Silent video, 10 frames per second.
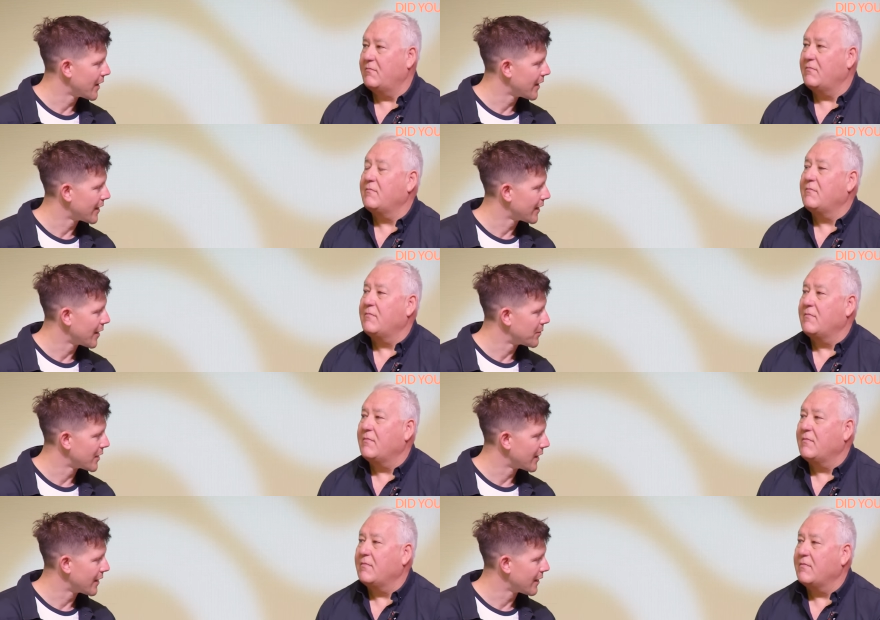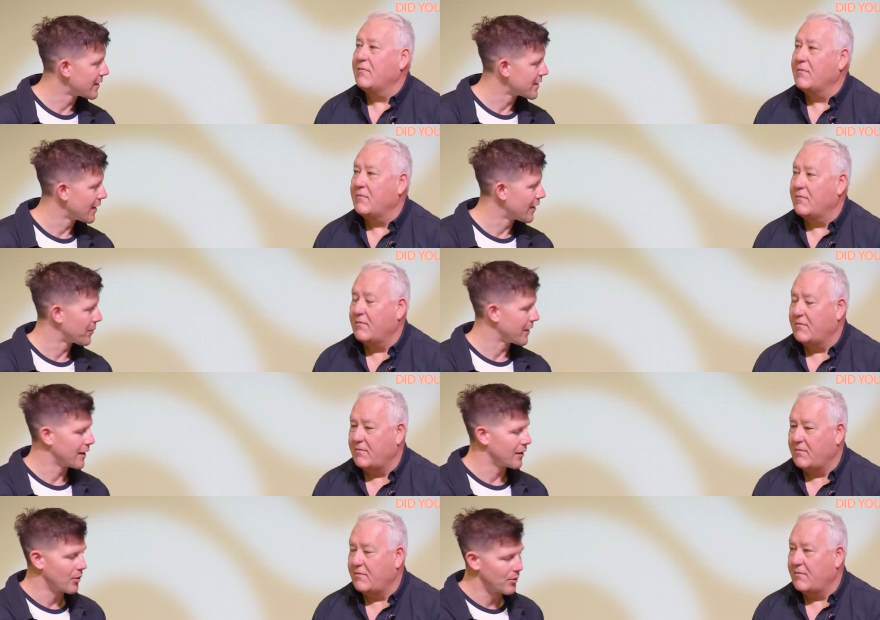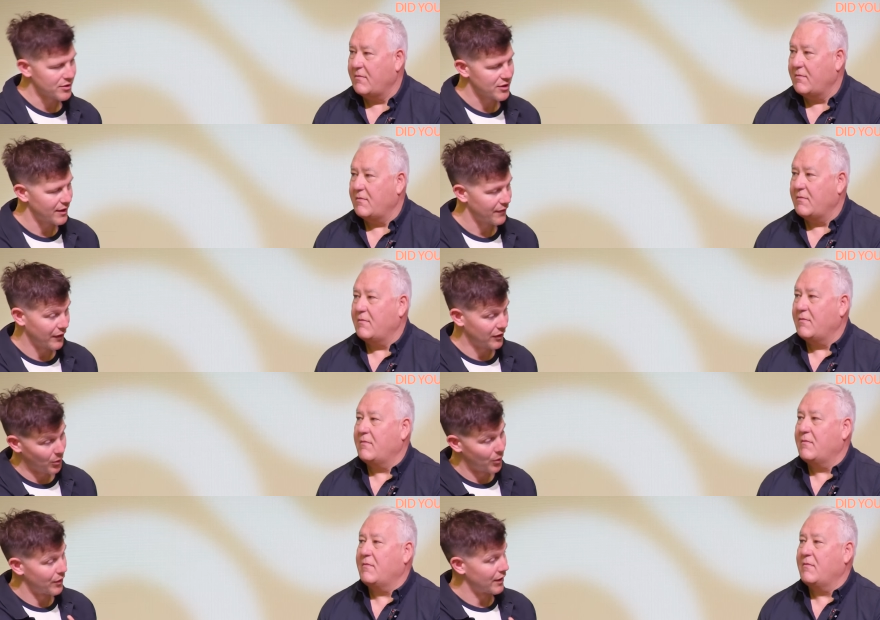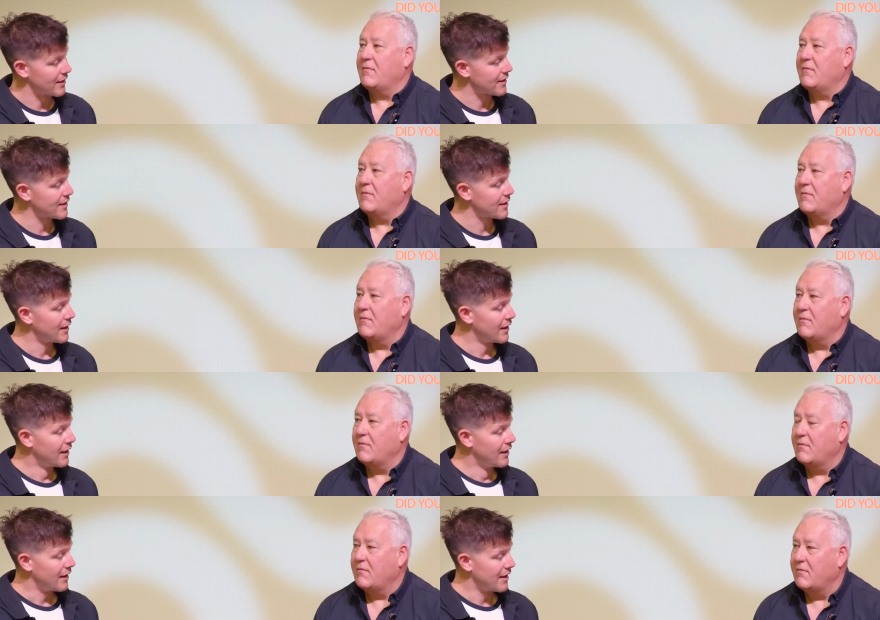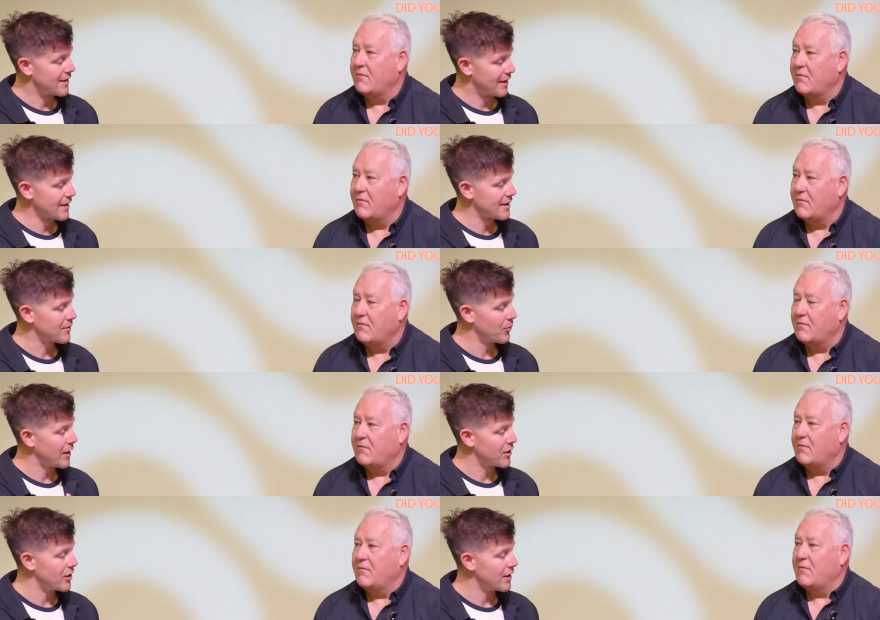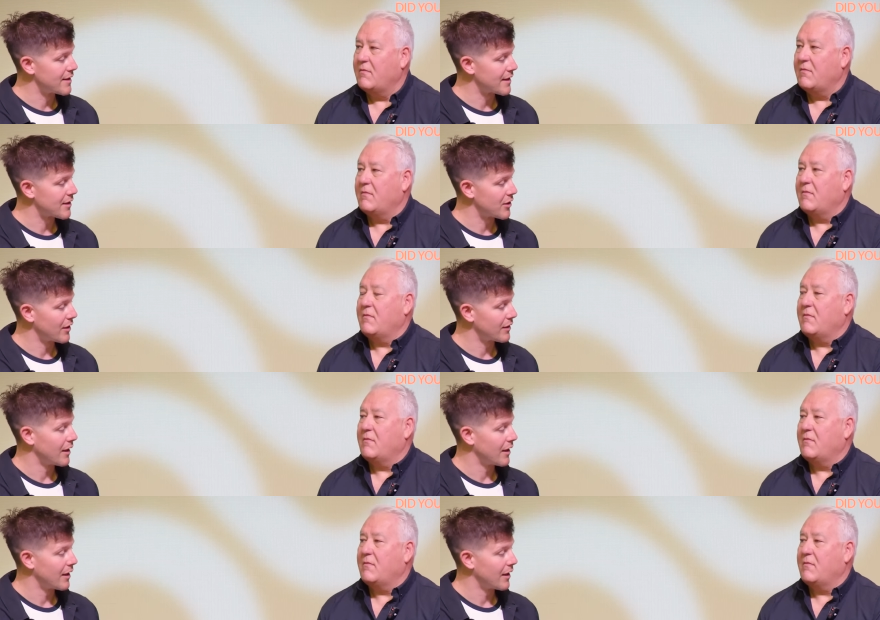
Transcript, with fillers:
Speaker 1: we had that came to lay down his life, but then also the victorious is this where Jesus, you know,